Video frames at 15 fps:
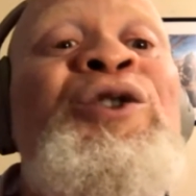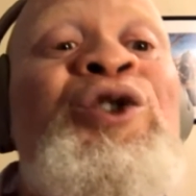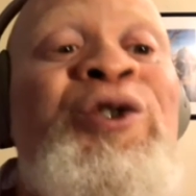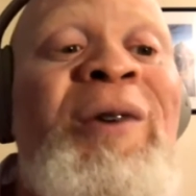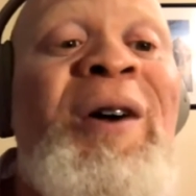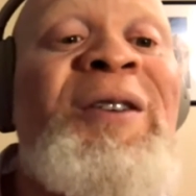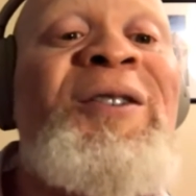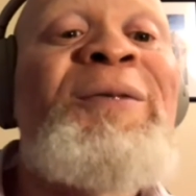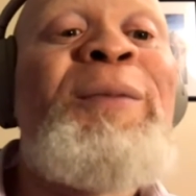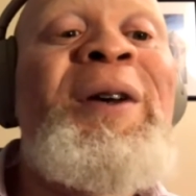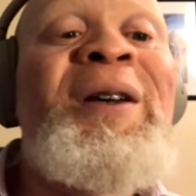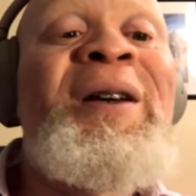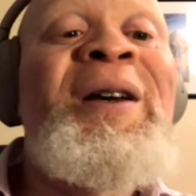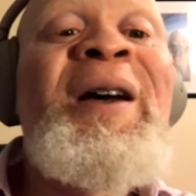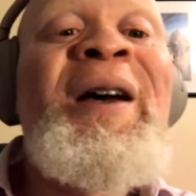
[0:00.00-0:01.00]
Trust me.
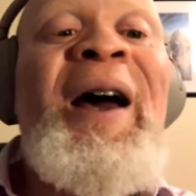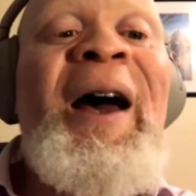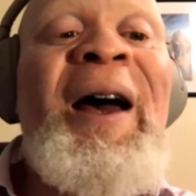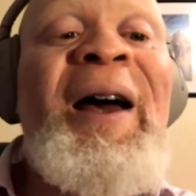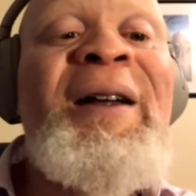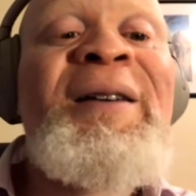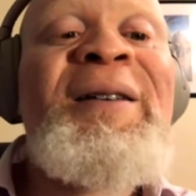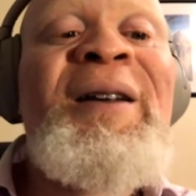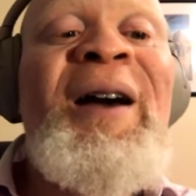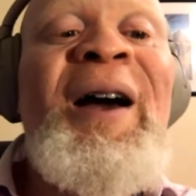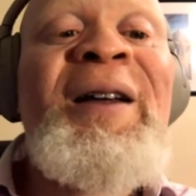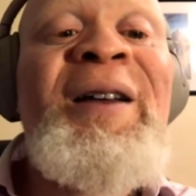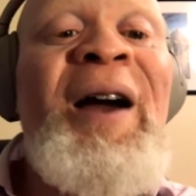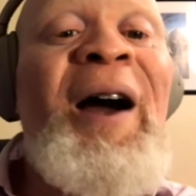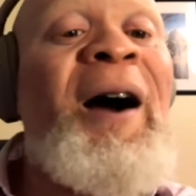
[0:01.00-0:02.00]
And
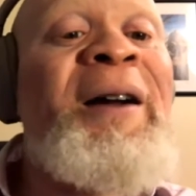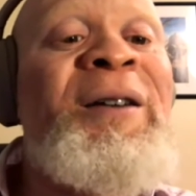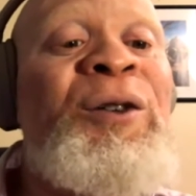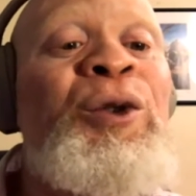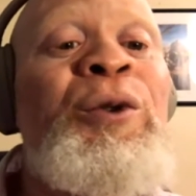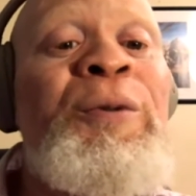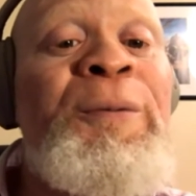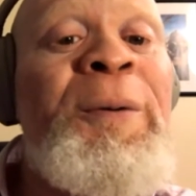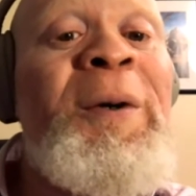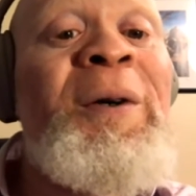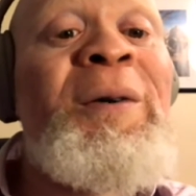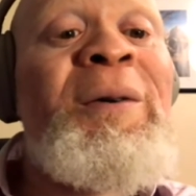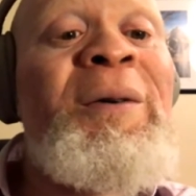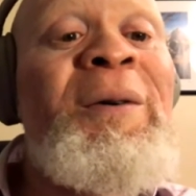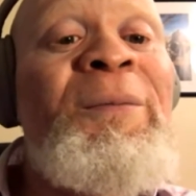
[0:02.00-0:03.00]
yeah, I do
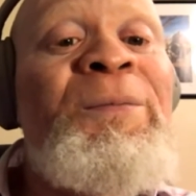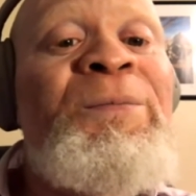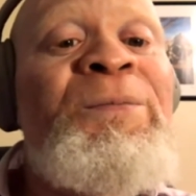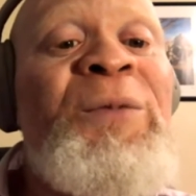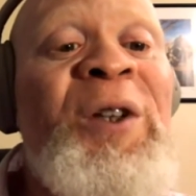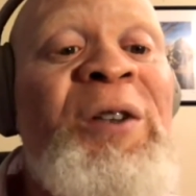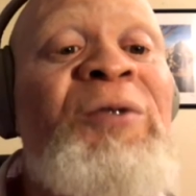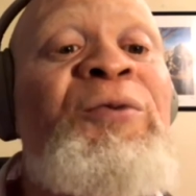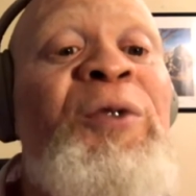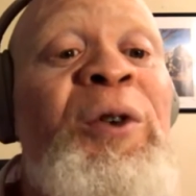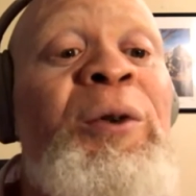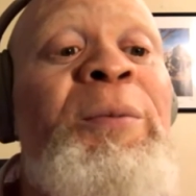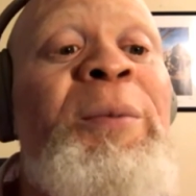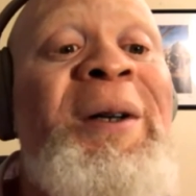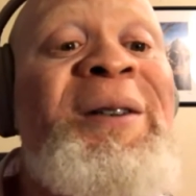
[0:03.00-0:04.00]
feel this
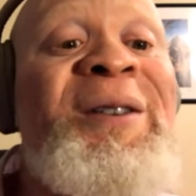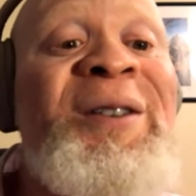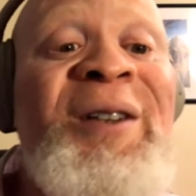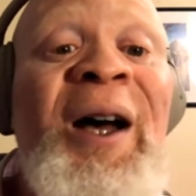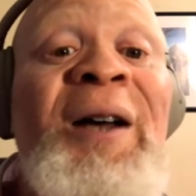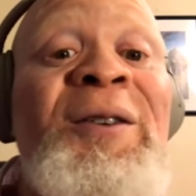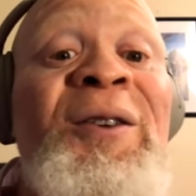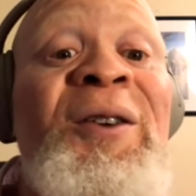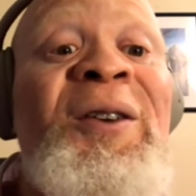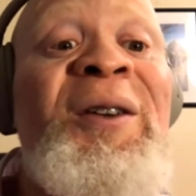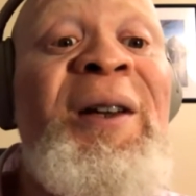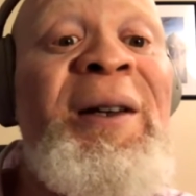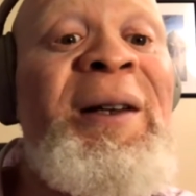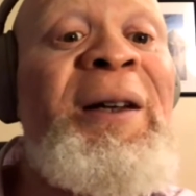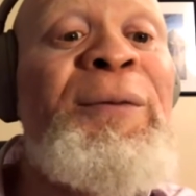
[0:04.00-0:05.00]
film does
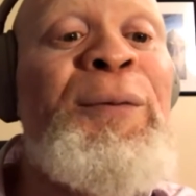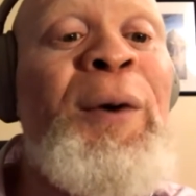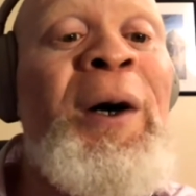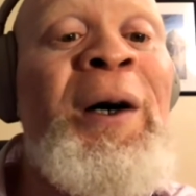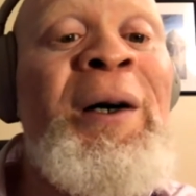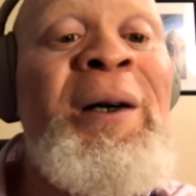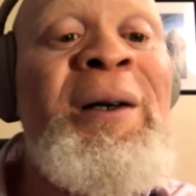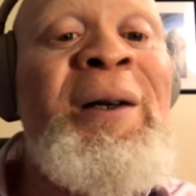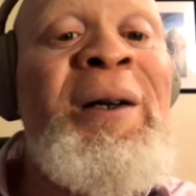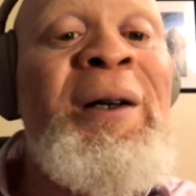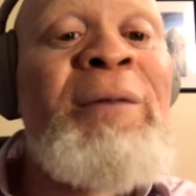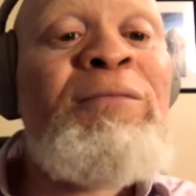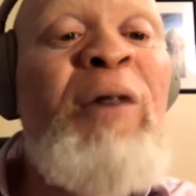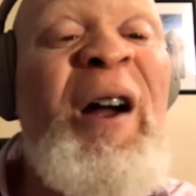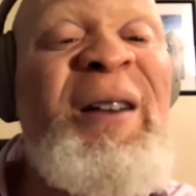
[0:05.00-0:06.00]
deliver,
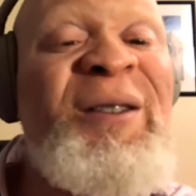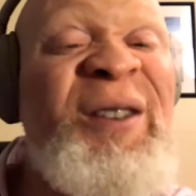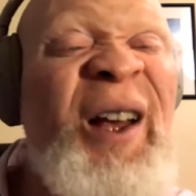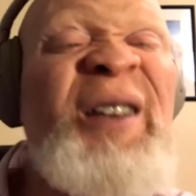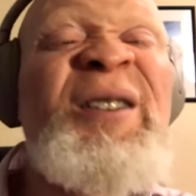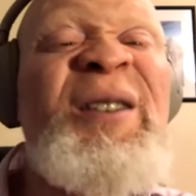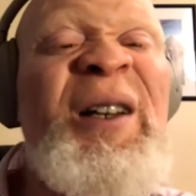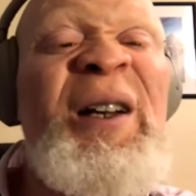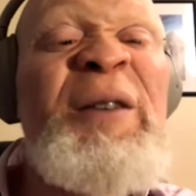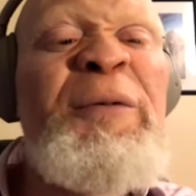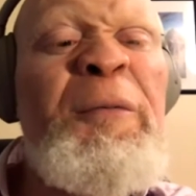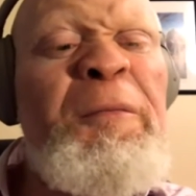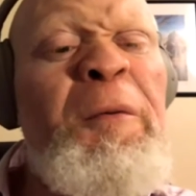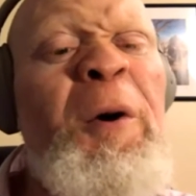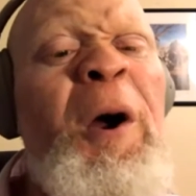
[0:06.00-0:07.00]
right? Does deliver,
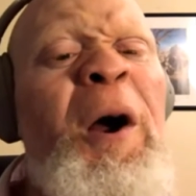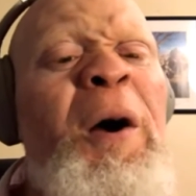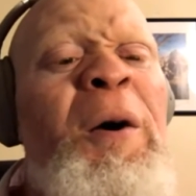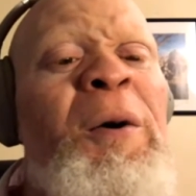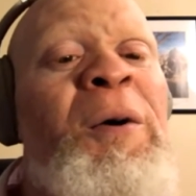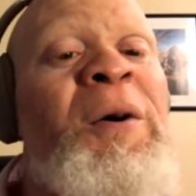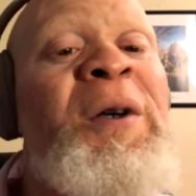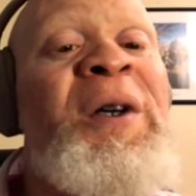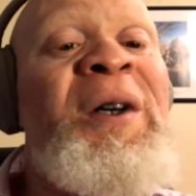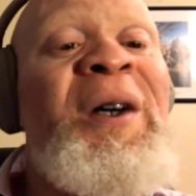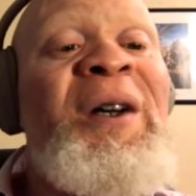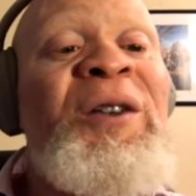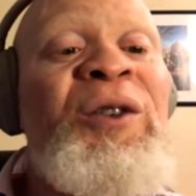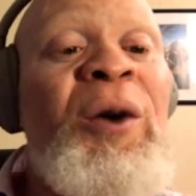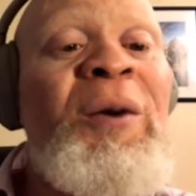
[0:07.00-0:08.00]
bro.
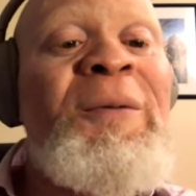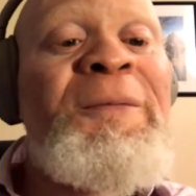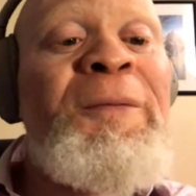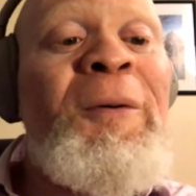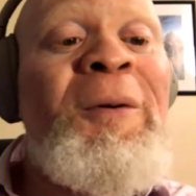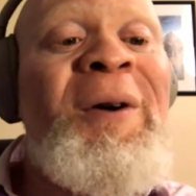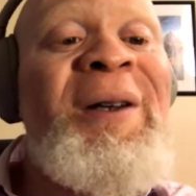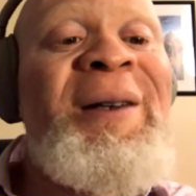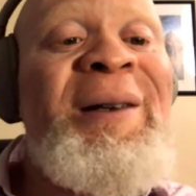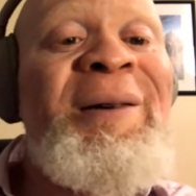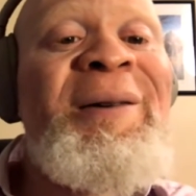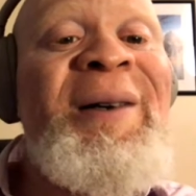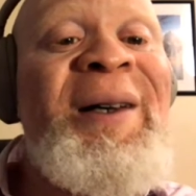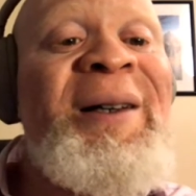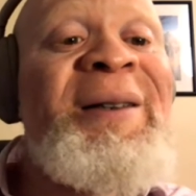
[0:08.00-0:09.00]
So for a
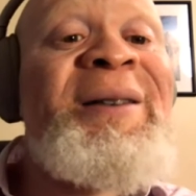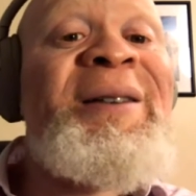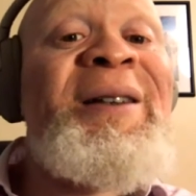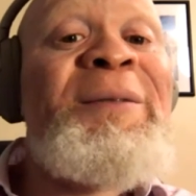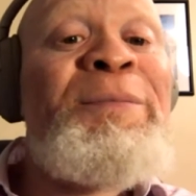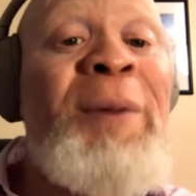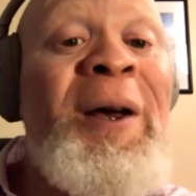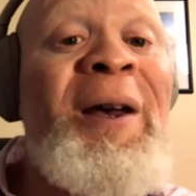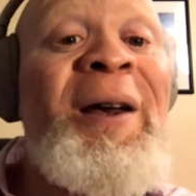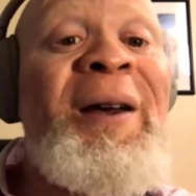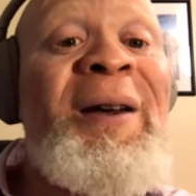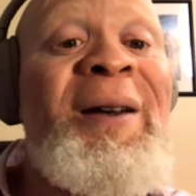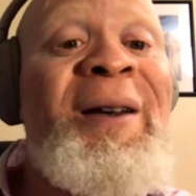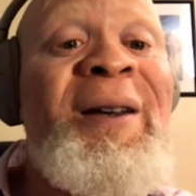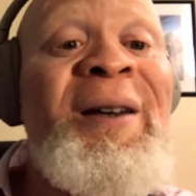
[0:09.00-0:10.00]
little indie
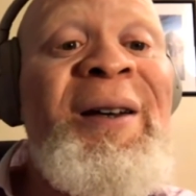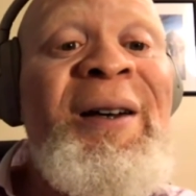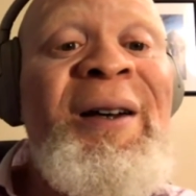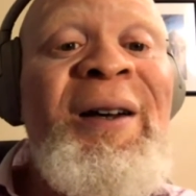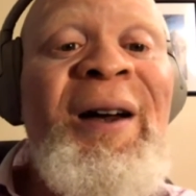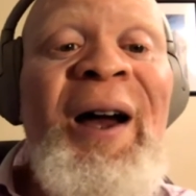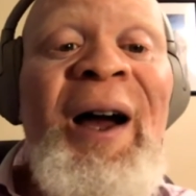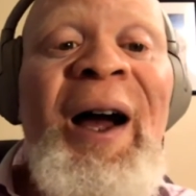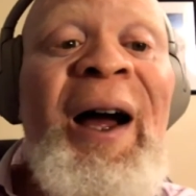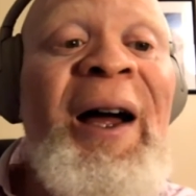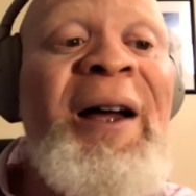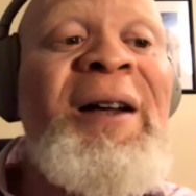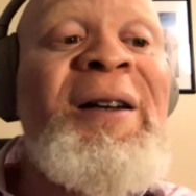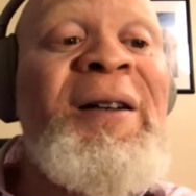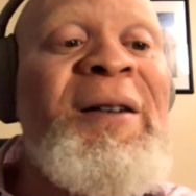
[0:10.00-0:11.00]
pick,
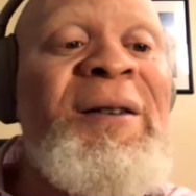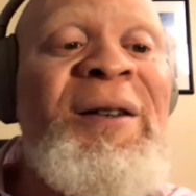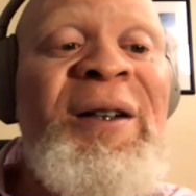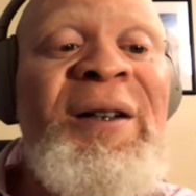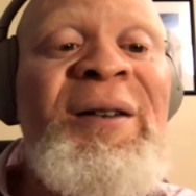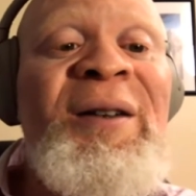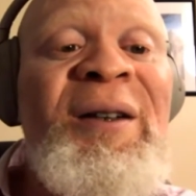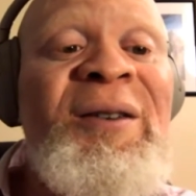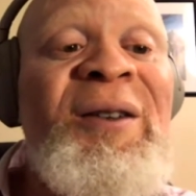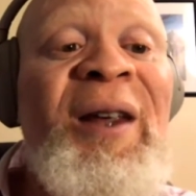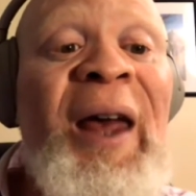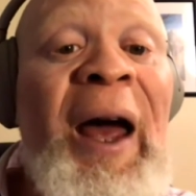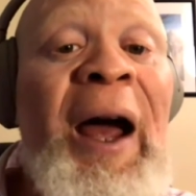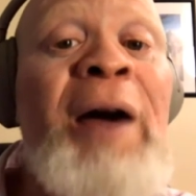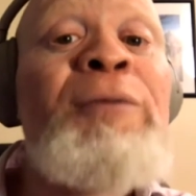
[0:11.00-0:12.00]
hey, this
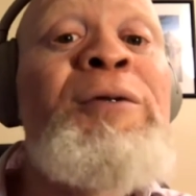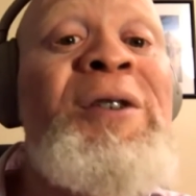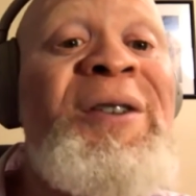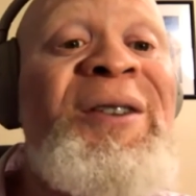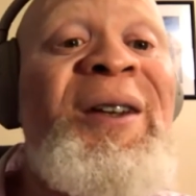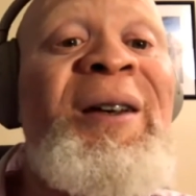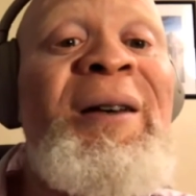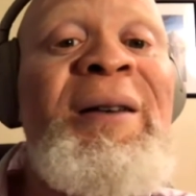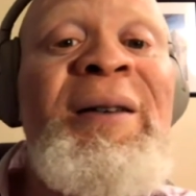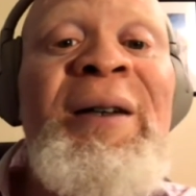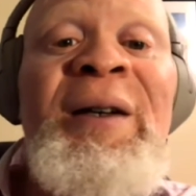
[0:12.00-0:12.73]
carries it.